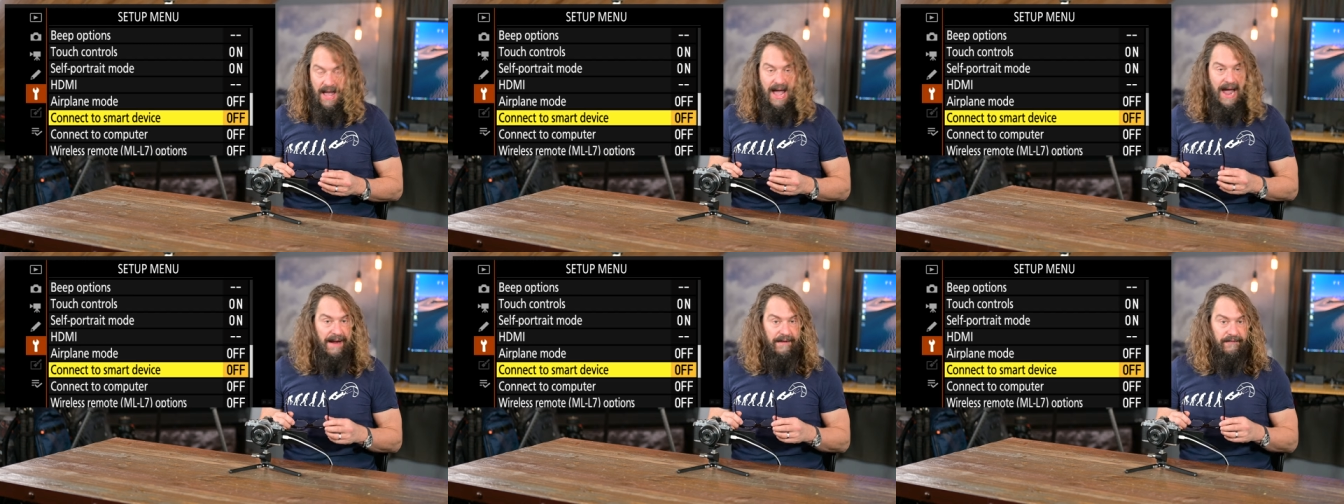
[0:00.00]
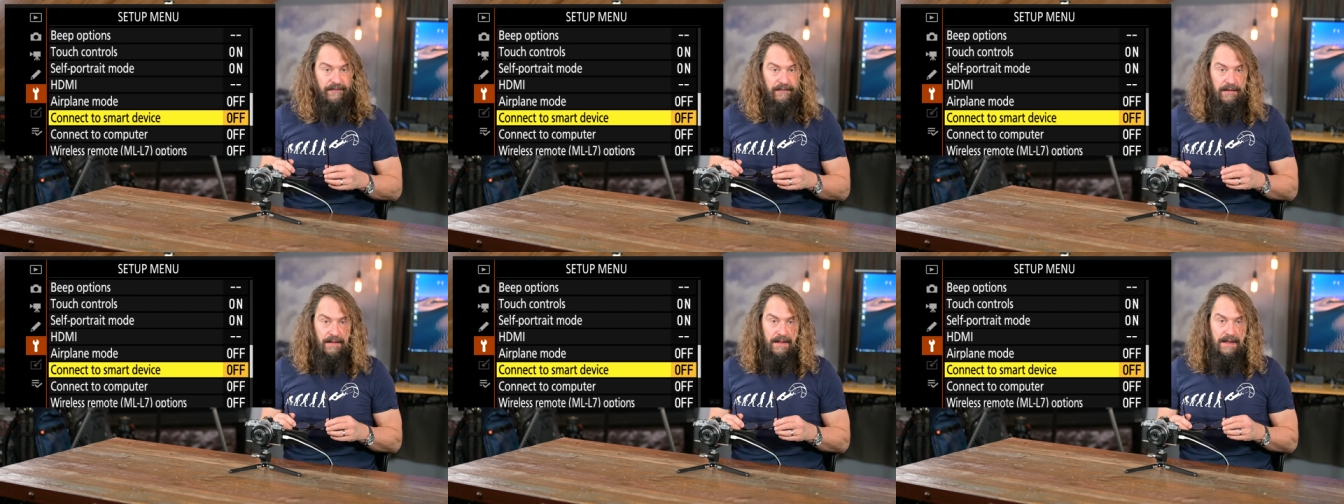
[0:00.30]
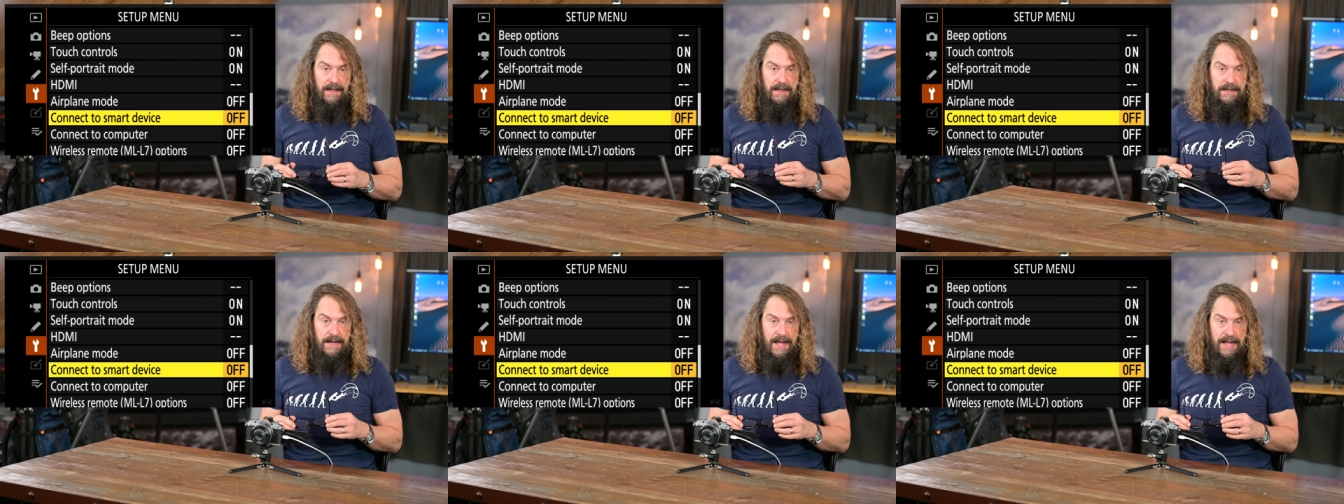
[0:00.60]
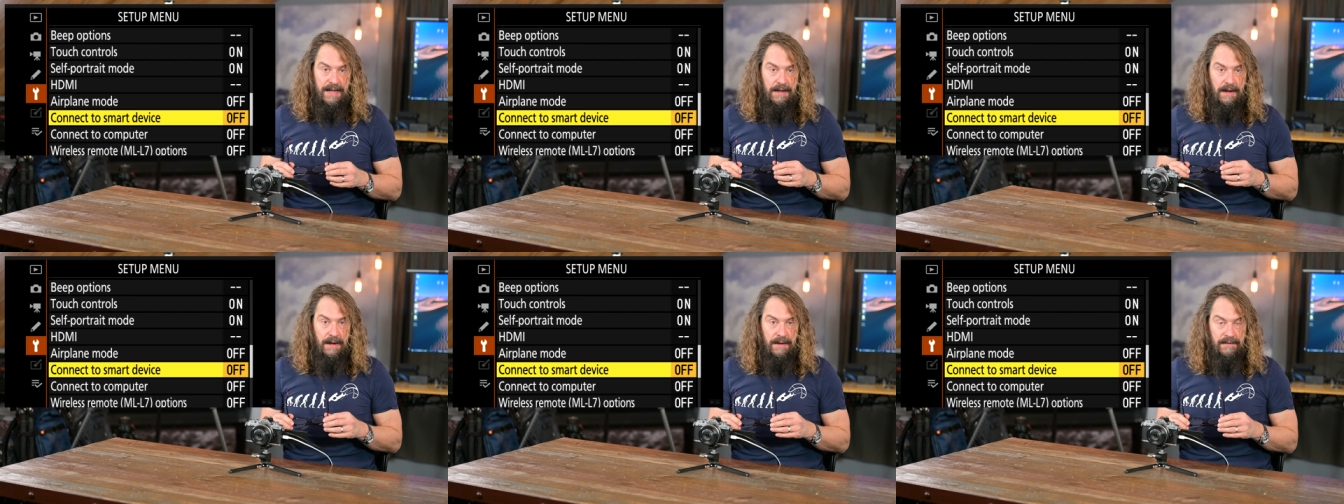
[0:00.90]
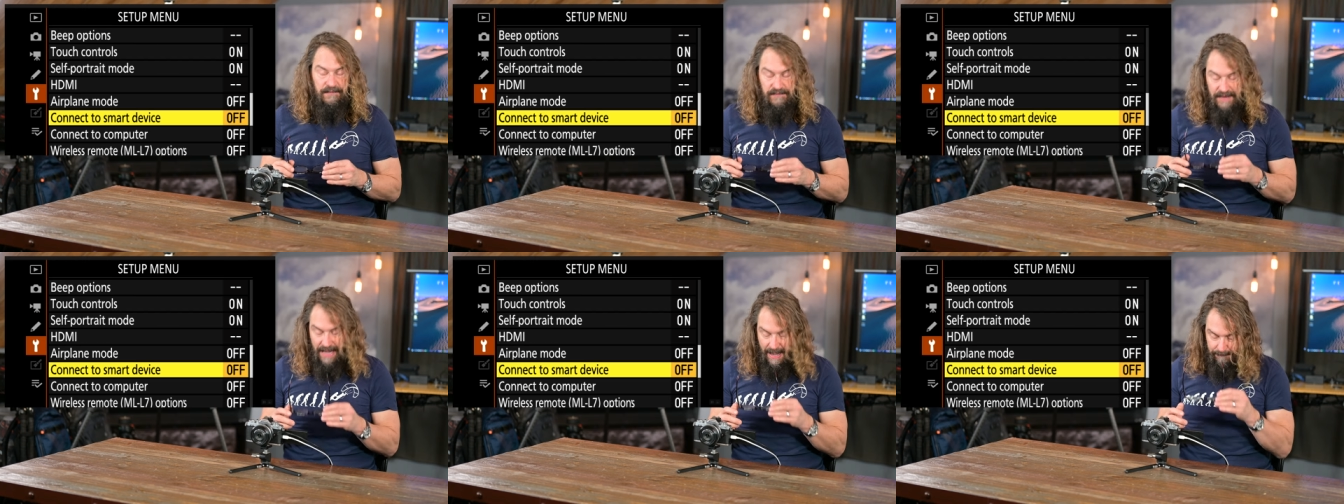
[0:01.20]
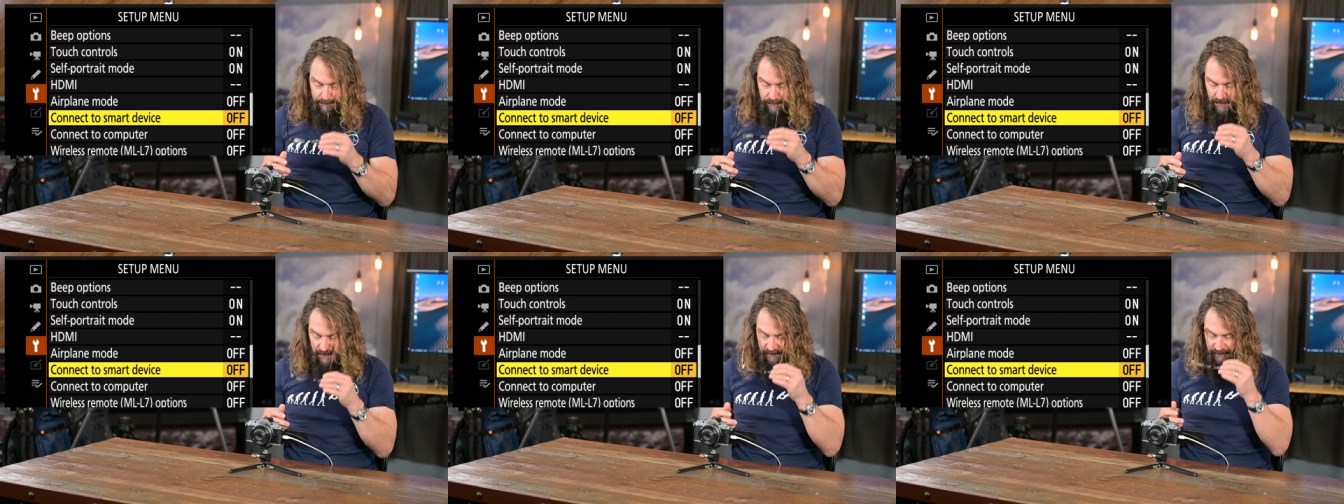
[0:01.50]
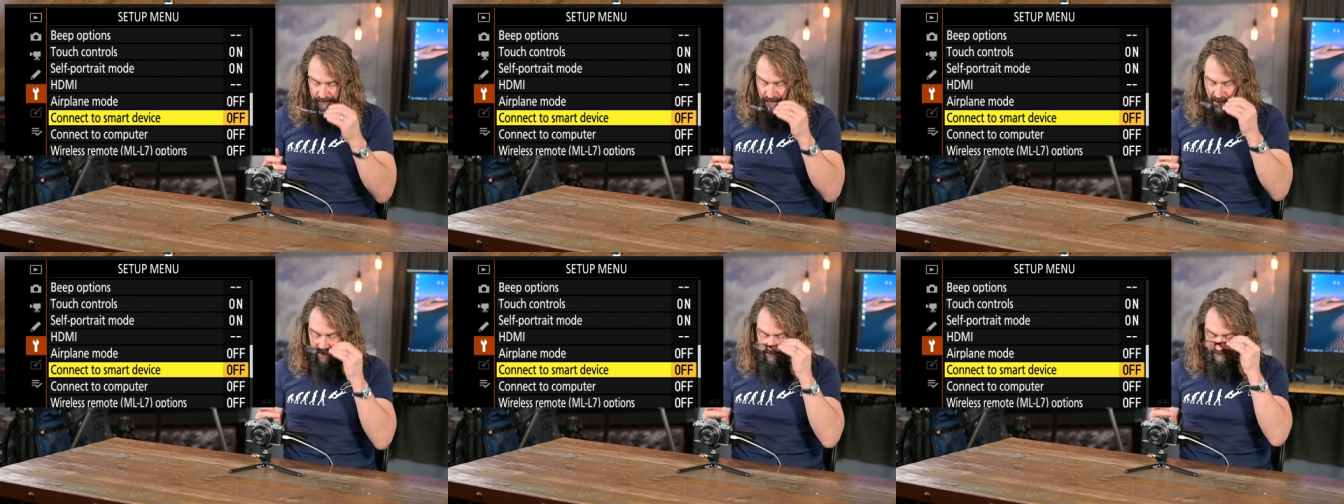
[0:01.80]
excellent Nikon SnapBridge
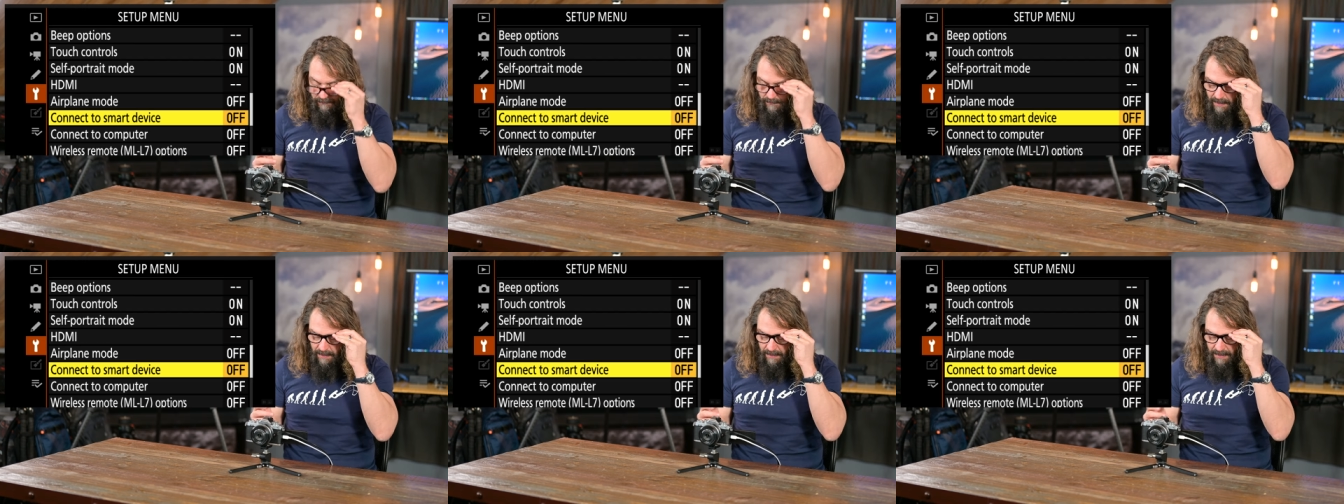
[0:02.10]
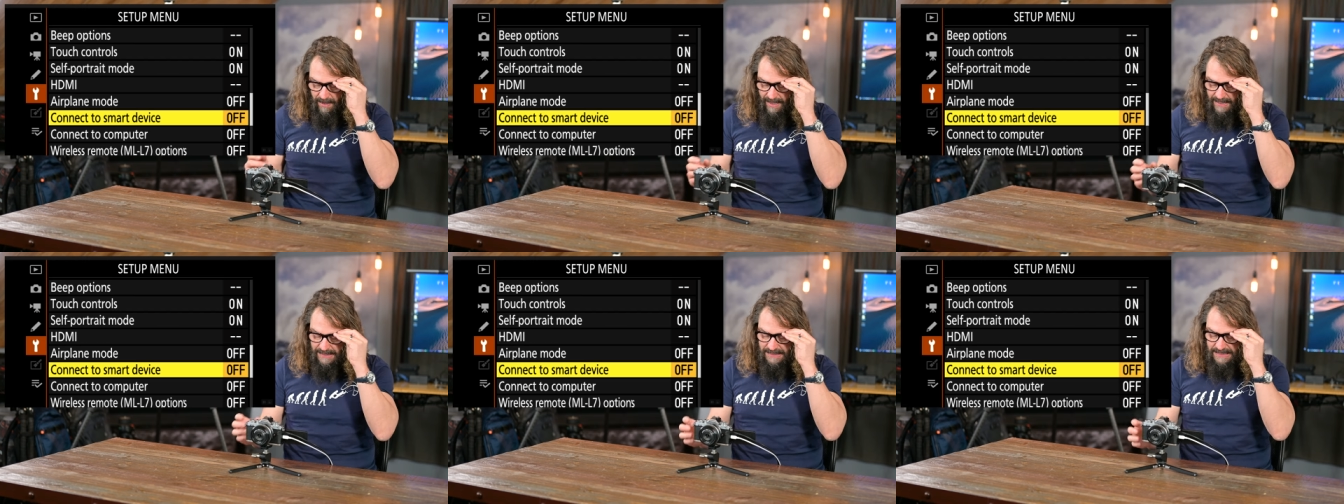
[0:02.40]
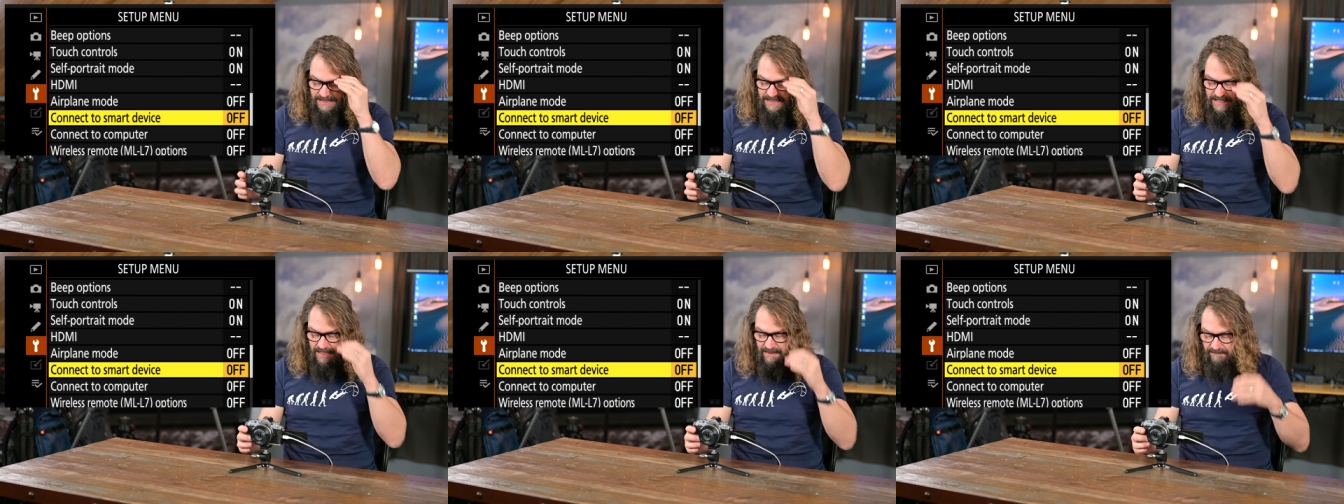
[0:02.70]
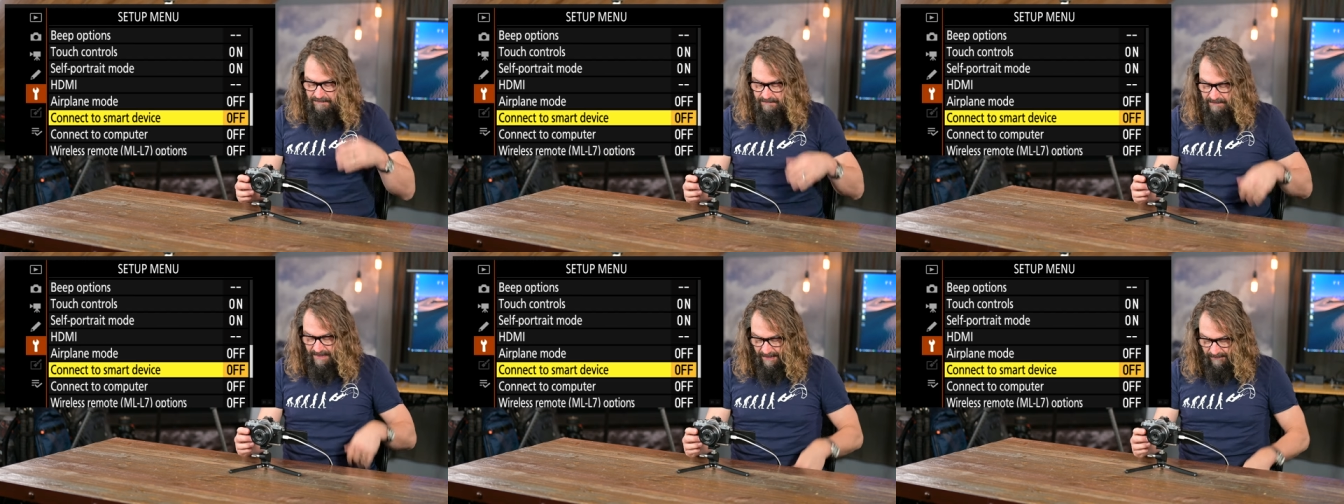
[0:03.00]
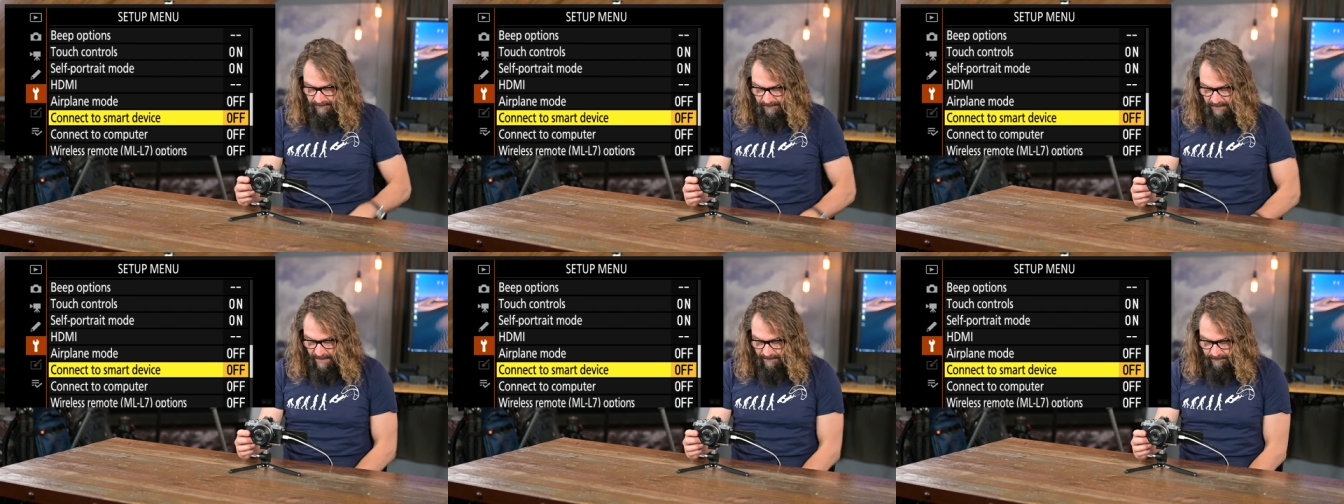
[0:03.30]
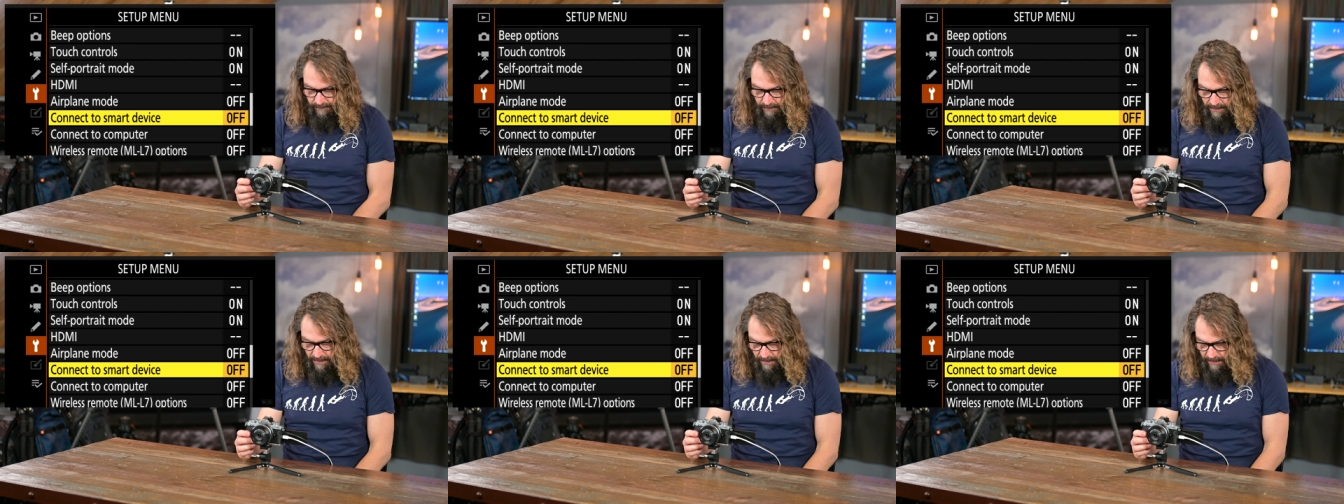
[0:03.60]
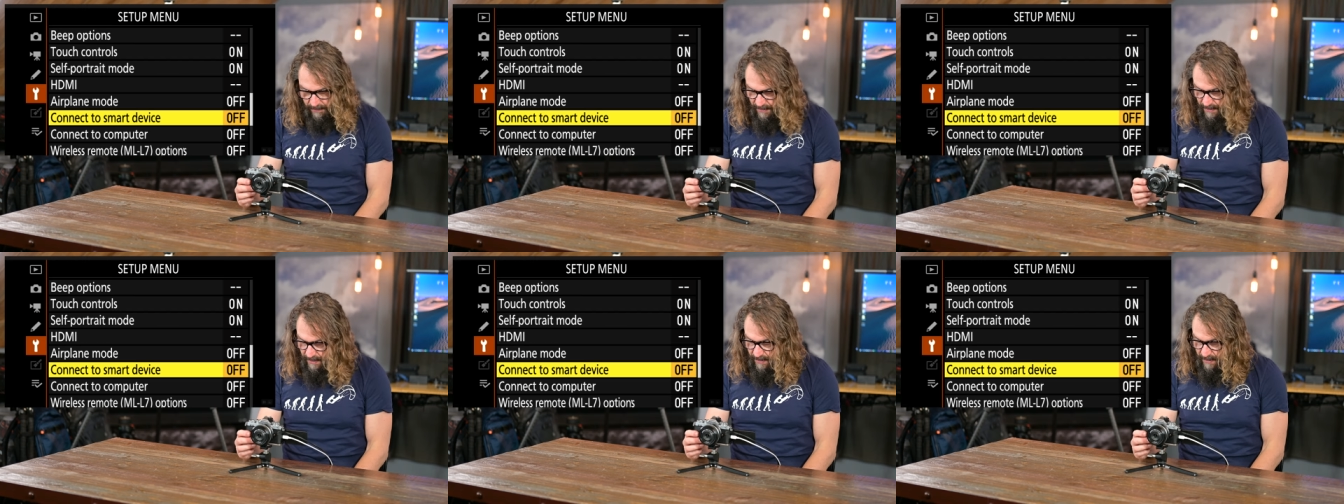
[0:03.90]
software. I love that
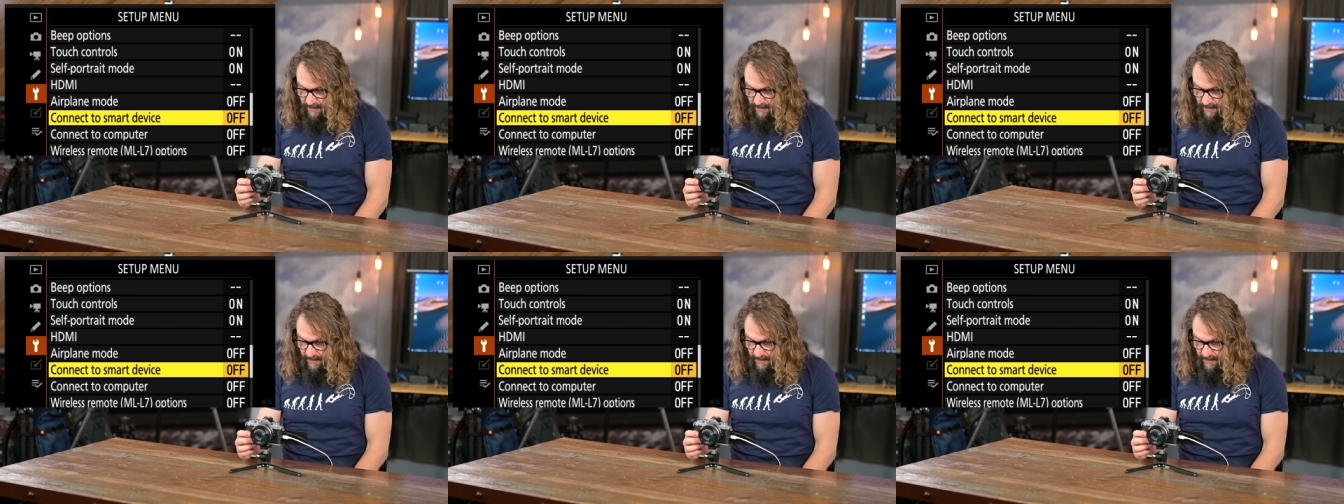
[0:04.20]
software.